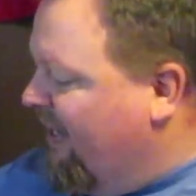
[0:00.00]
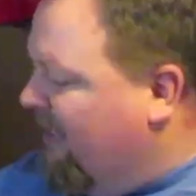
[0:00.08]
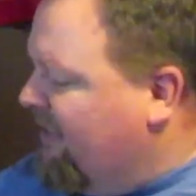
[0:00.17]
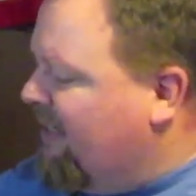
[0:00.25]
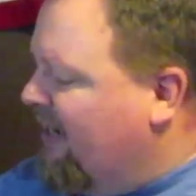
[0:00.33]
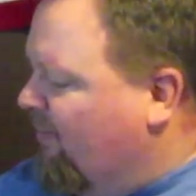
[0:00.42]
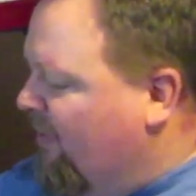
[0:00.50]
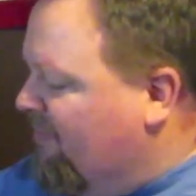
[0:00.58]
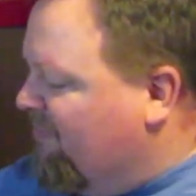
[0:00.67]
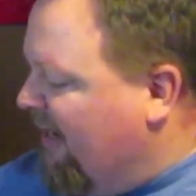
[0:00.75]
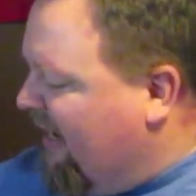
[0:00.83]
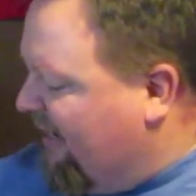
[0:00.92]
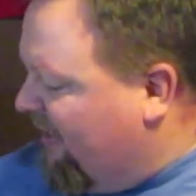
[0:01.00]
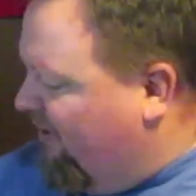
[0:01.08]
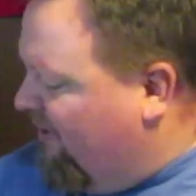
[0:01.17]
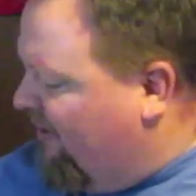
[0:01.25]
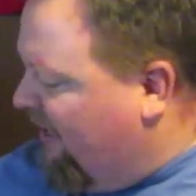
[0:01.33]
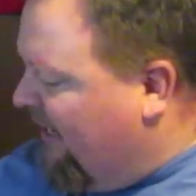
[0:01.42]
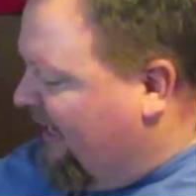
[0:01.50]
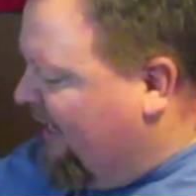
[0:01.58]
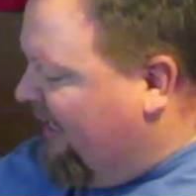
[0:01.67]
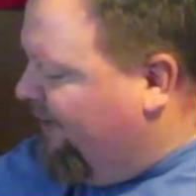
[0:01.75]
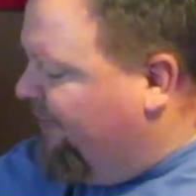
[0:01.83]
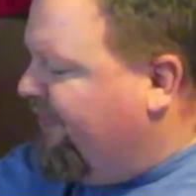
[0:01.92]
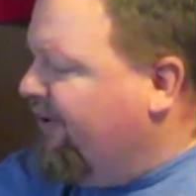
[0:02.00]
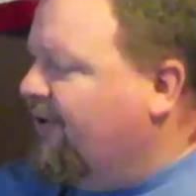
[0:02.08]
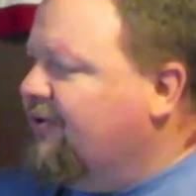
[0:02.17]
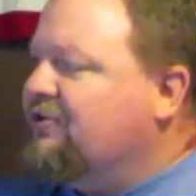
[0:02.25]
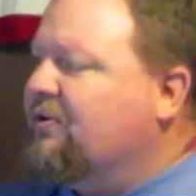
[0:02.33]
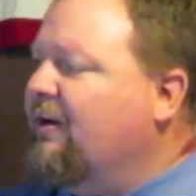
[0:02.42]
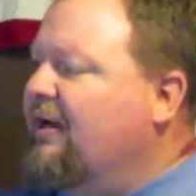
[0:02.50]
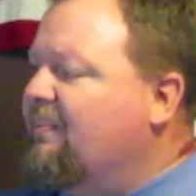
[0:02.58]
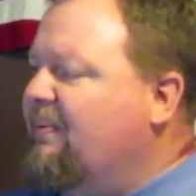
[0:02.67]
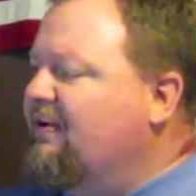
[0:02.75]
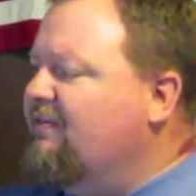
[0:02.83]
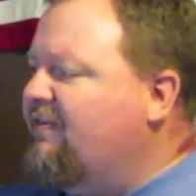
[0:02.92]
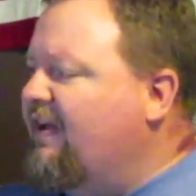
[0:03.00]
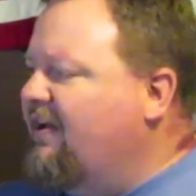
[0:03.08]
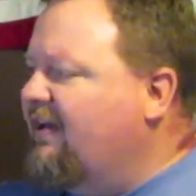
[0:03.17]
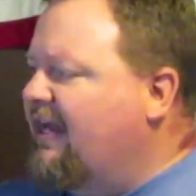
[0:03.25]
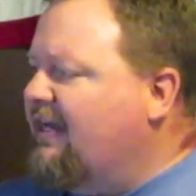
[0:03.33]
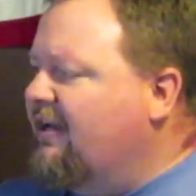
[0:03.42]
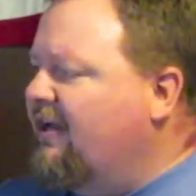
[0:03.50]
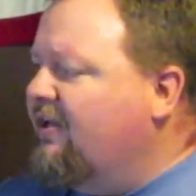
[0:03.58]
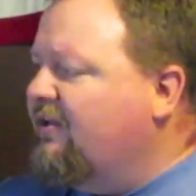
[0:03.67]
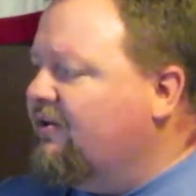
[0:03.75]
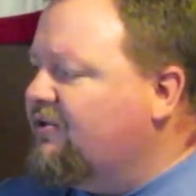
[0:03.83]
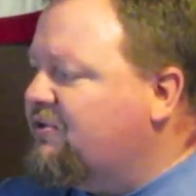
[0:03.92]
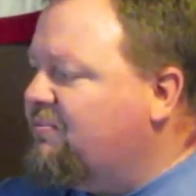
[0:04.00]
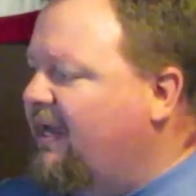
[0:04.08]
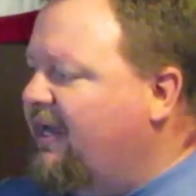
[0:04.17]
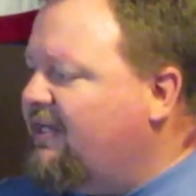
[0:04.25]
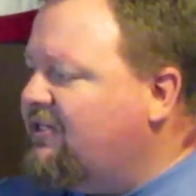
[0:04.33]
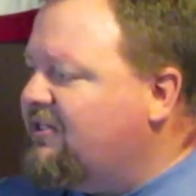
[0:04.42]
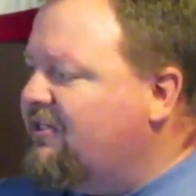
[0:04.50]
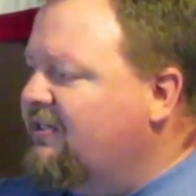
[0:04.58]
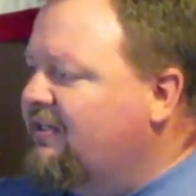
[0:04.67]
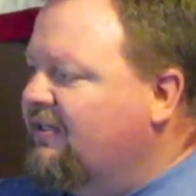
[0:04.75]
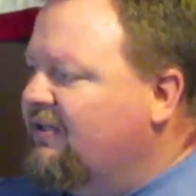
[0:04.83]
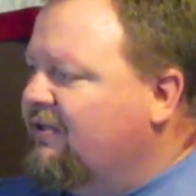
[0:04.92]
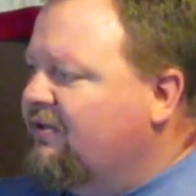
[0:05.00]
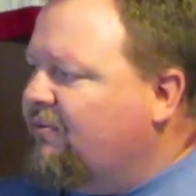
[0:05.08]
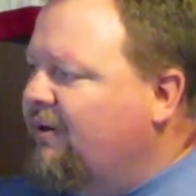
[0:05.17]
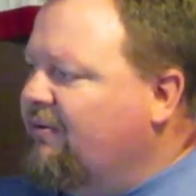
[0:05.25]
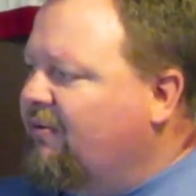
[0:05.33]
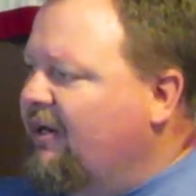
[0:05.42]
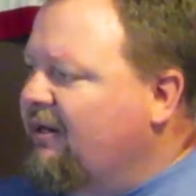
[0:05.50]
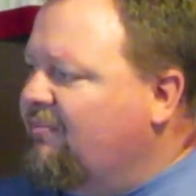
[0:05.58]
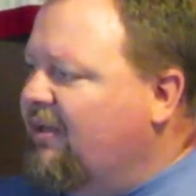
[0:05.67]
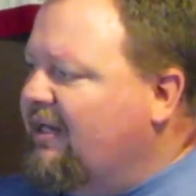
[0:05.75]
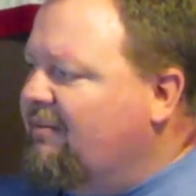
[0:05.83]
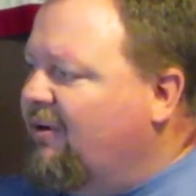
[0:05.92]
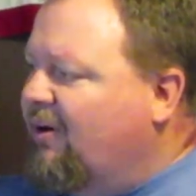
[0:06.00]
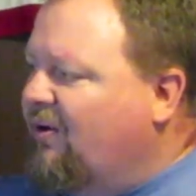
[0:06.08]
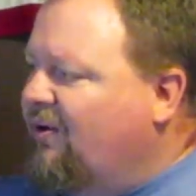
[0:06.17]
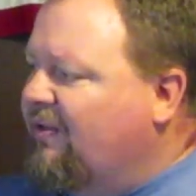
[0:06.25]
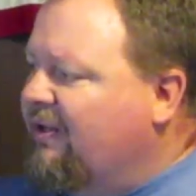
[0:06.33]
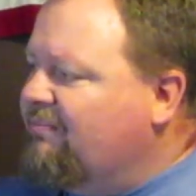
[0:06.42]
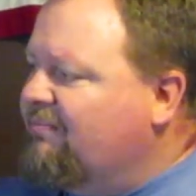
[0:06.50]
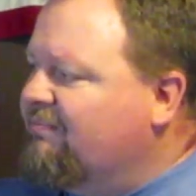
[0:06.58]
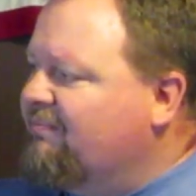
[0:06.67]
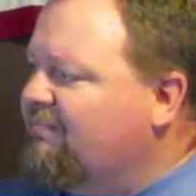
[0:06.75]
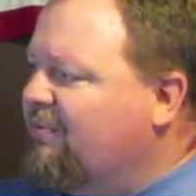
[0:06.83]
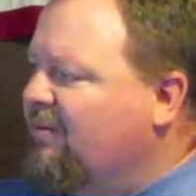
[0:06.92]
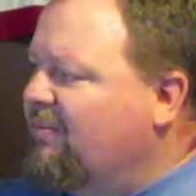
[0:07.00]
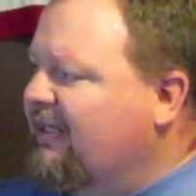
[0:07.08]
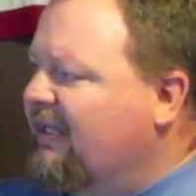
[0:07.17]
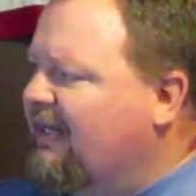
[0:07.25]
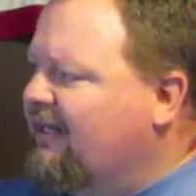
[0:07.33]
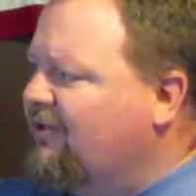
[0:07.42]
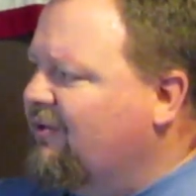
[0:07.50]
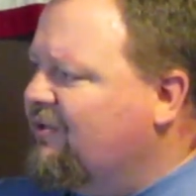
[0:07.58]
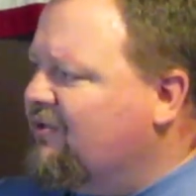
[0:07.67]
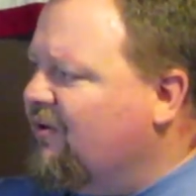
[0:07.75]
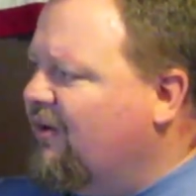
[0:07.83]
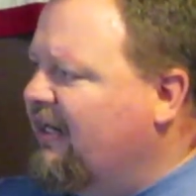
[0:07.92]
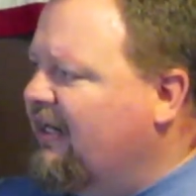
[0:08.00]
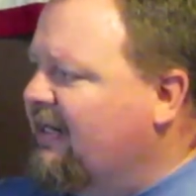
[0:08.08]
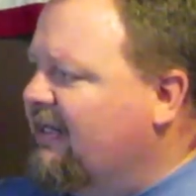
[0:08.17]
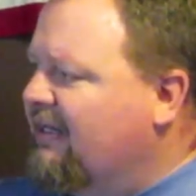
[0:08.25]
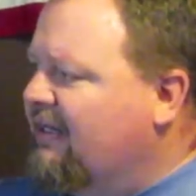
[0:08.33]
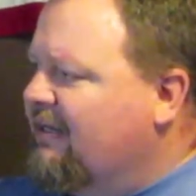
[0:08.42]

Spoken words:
And then I went back on a third trip and found another smashed three-ring mini ball that probably hit into a tree.